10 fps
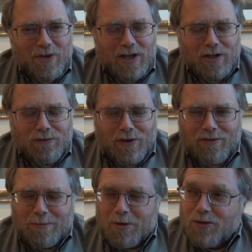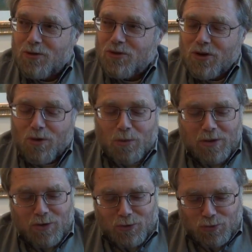Thank you for having me on your show.
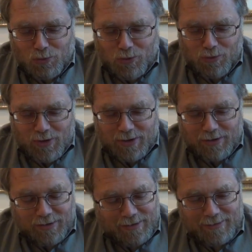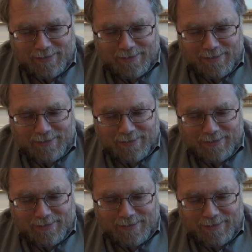What years were you there?